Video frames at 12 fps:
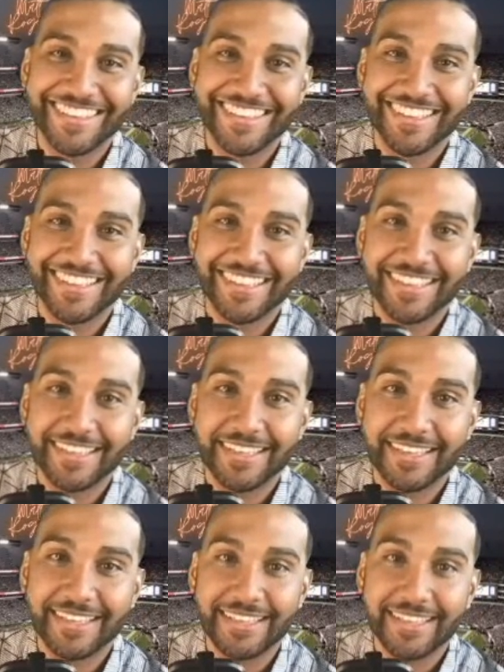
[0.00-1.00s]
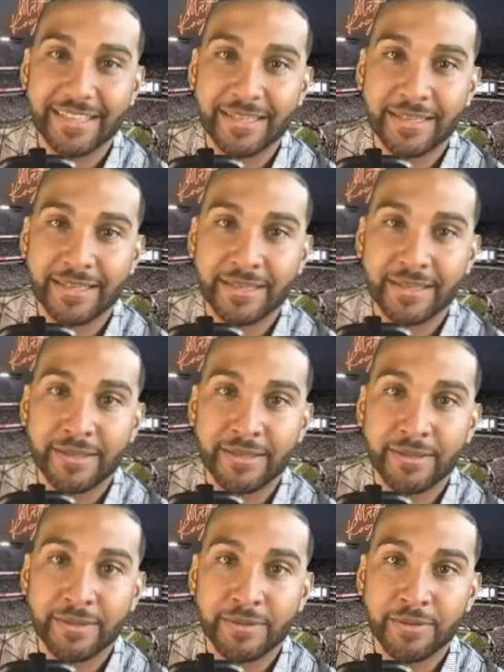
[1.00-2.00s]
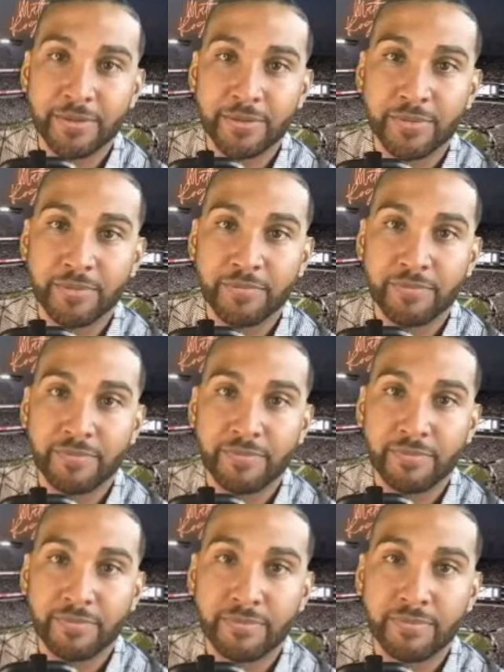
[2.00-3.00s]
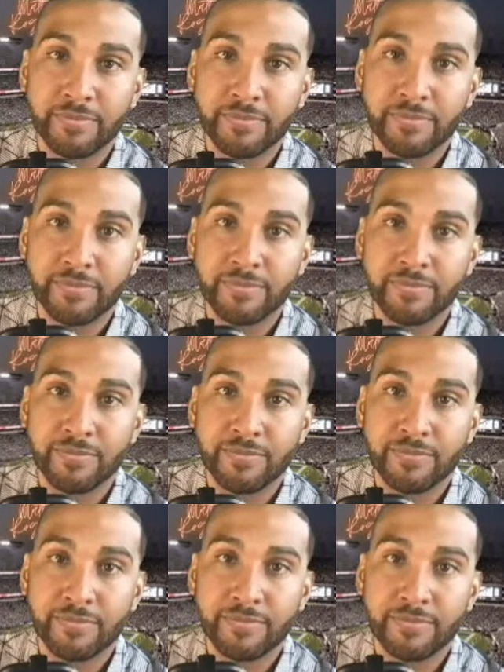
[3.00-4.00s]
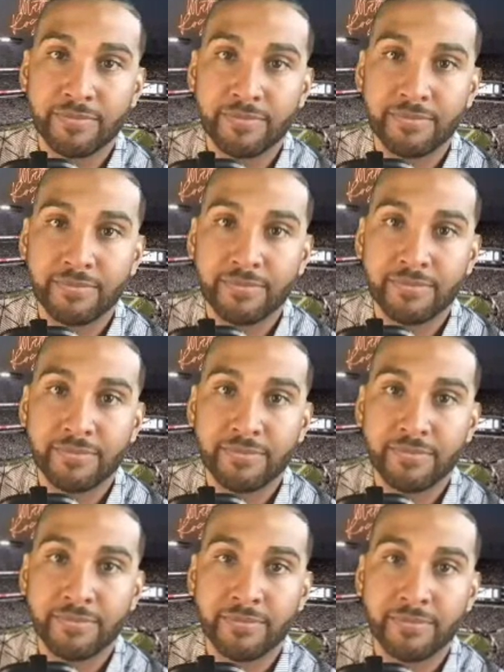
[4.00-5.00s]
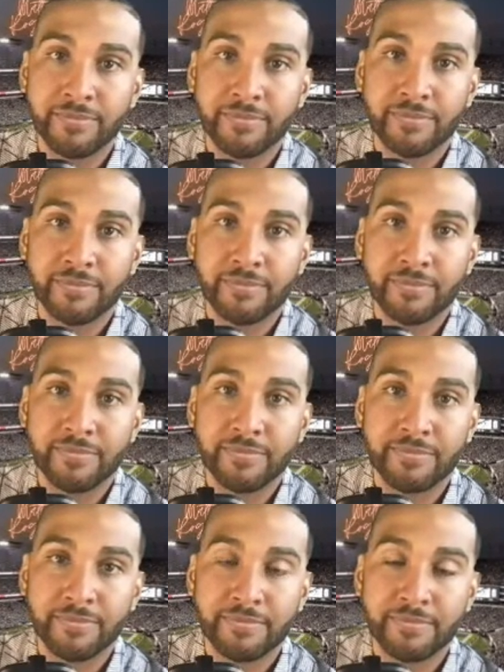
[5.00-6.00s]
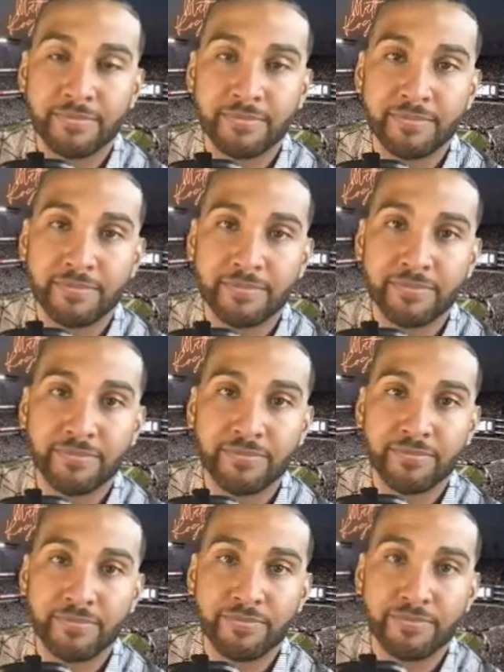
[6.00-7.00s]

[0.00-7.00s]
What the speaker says: This person isn't speaking.